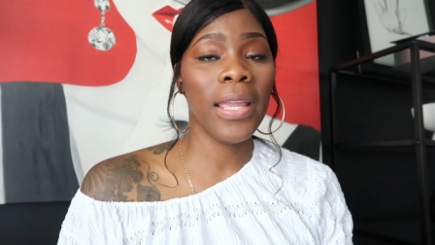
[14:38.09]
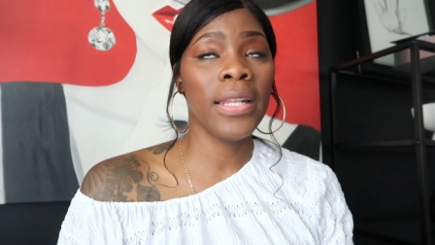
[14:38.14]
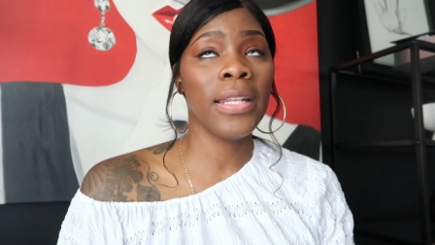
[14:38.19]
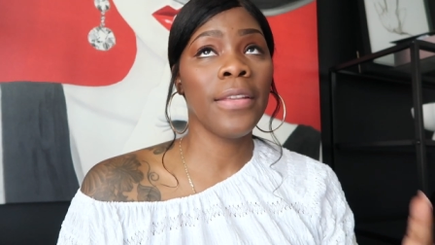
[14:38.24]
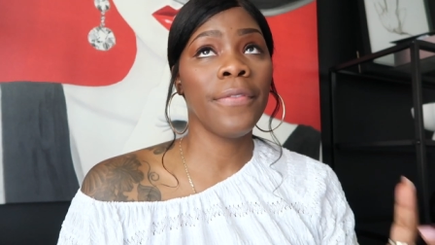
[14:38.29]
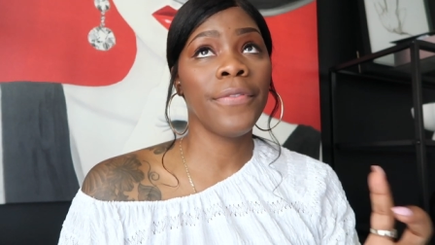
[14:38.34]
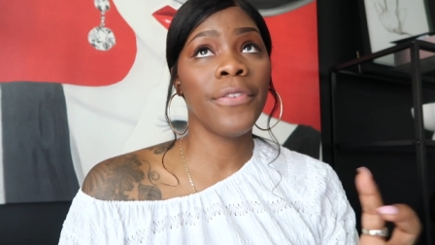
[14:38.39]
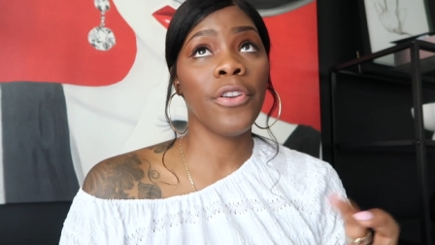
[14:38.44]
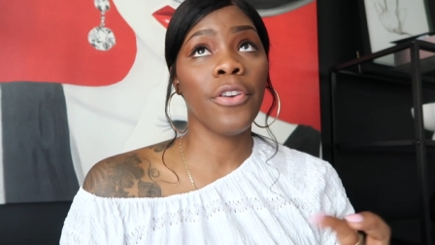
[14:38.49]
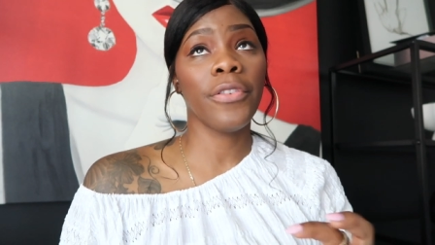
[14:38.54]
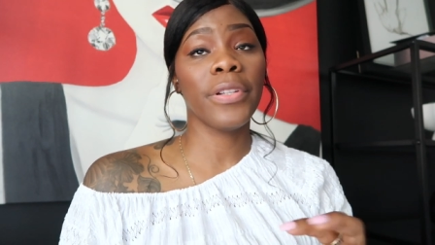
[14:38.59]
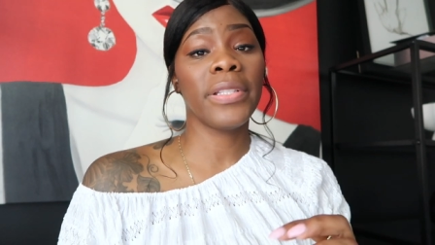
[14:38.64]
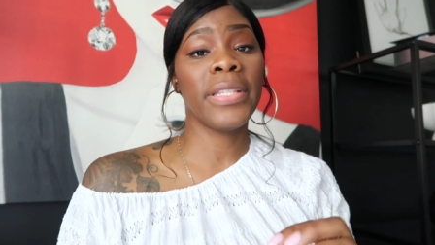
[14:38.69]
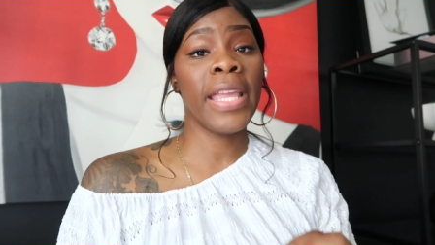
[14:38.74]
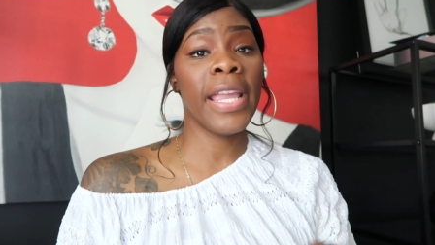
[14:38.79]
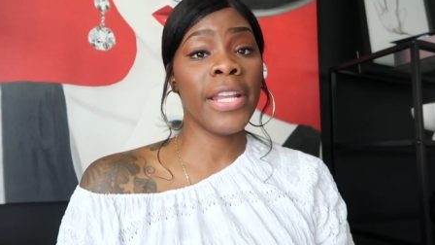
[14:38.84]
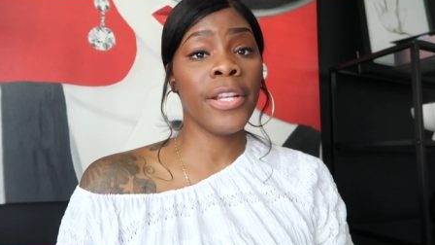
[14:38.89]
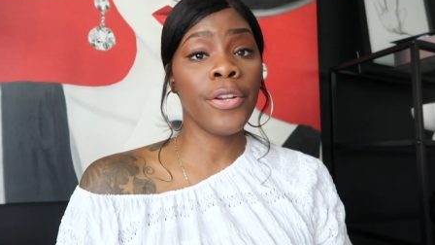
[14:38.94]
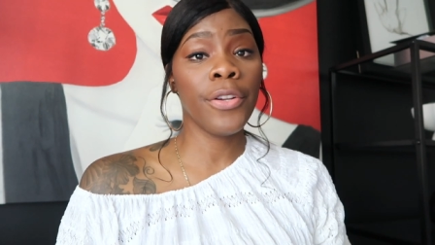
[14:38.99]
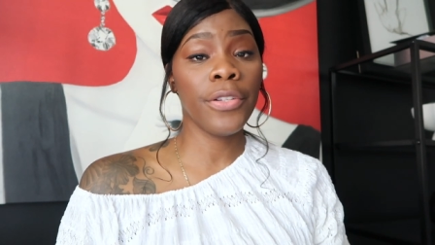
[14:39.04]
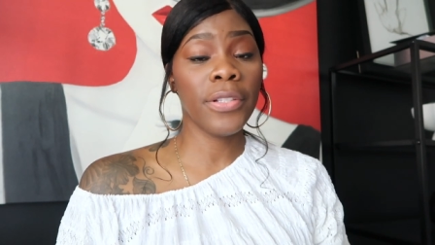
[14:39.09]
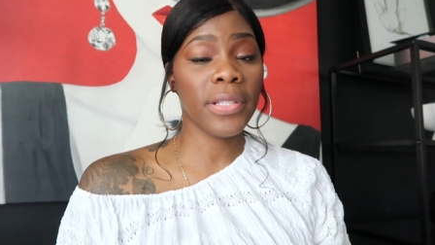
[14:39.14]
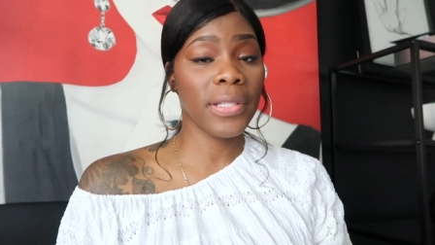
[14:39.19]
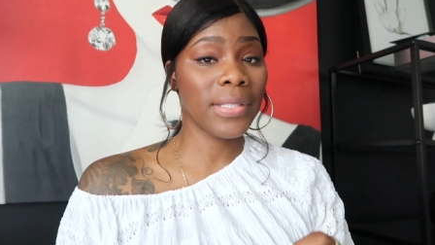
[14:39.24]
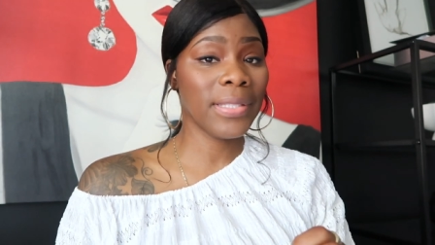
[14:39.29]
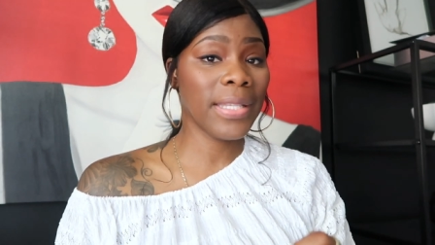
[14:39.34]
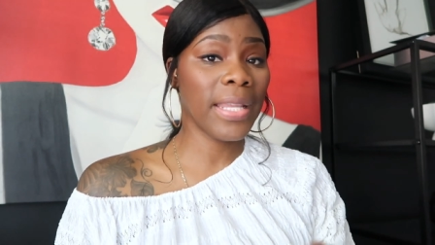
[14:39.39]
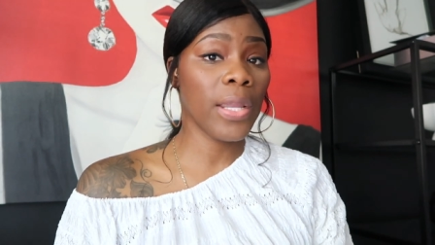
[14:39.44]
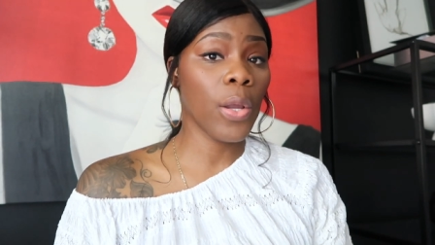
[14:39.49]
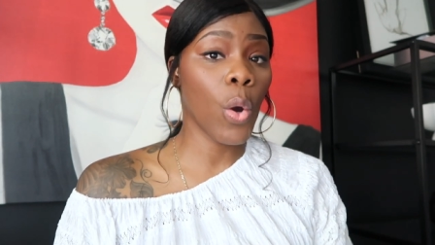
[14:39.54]
And if your retainers
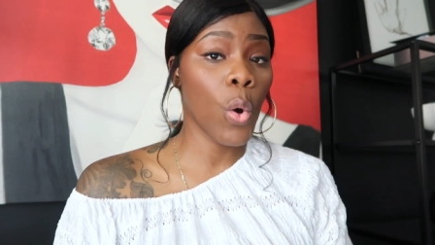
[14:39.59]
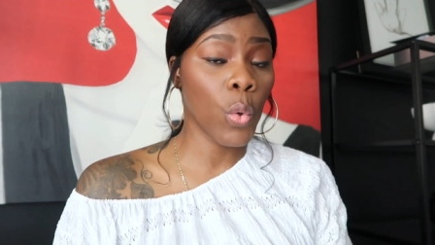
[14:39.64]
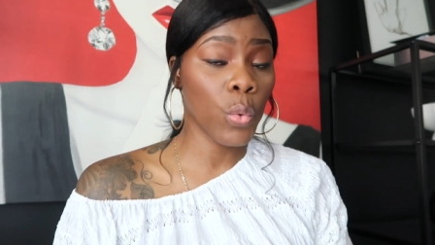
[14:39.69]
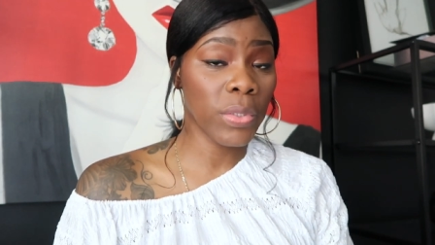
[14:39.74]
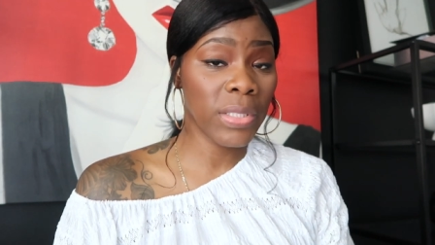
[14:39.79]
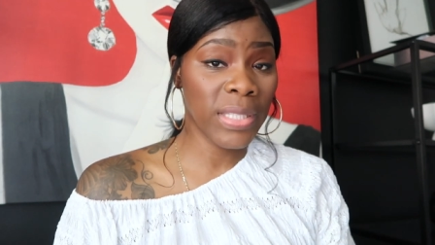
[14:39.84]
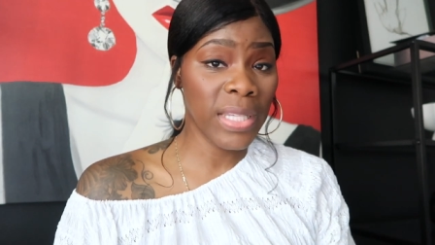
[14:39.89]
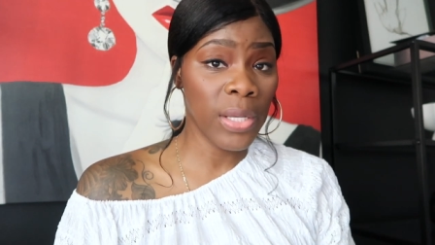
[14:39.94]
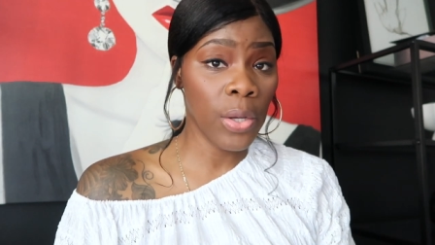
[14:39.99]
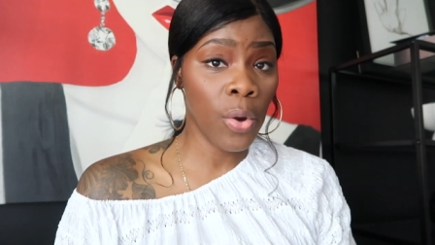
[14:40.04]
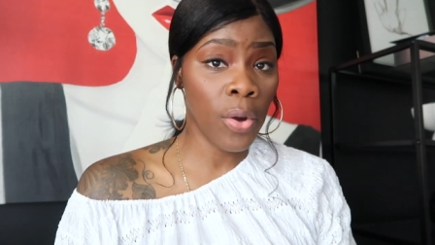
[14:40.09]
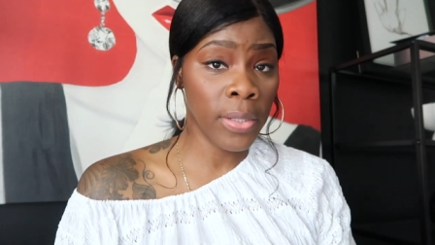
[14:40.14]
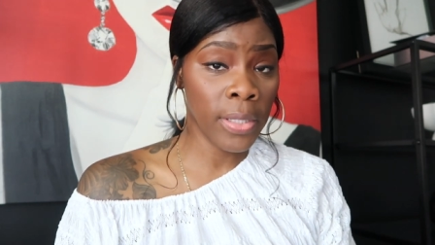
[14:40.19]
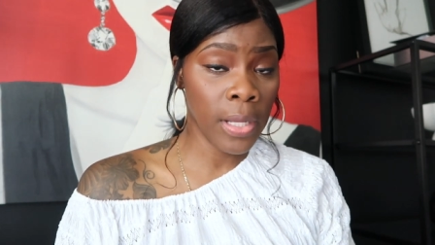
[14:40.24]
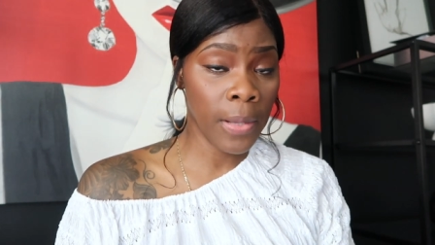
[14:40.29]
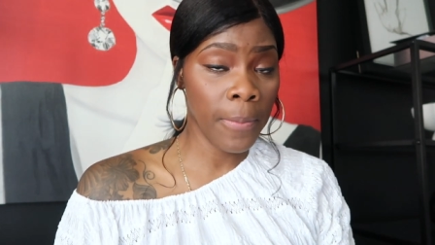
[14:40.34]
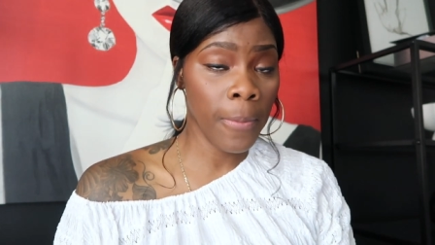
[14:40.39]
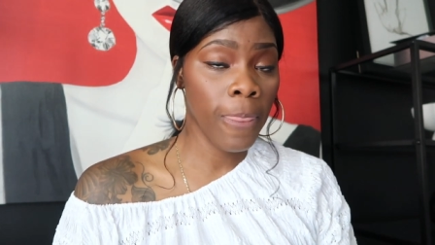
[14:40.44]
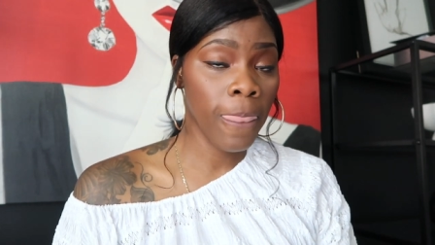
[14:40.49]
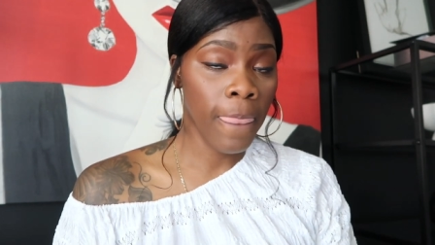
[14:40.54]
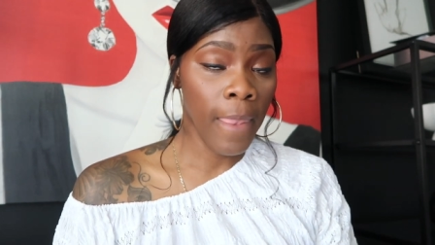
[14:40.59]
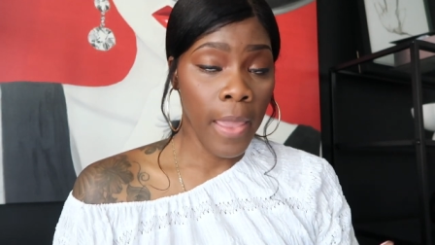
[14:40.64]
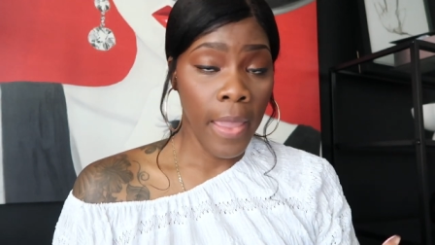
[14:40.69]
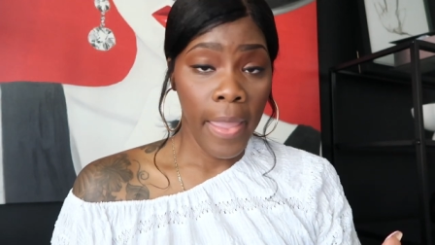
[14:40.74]
say OC on them,